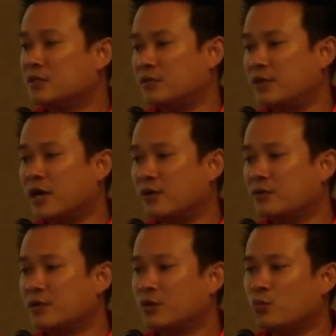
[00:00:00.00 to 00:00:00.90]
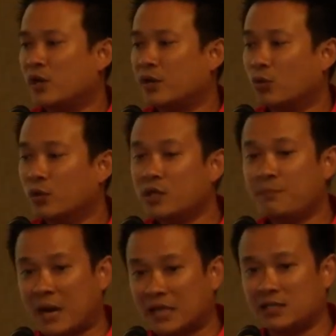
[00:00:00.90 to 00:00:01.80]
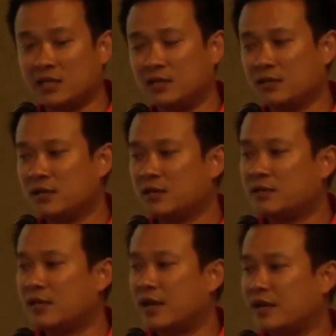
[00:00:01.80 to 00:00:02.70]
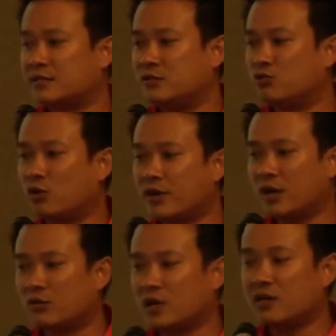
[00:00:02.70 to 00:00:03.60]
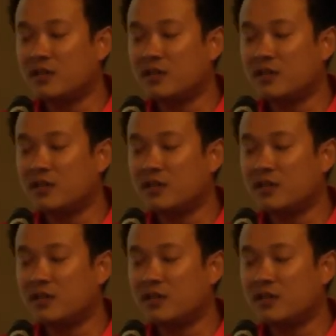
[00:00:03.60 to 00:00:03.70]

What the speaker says: Till now, we are the only party that has drawn out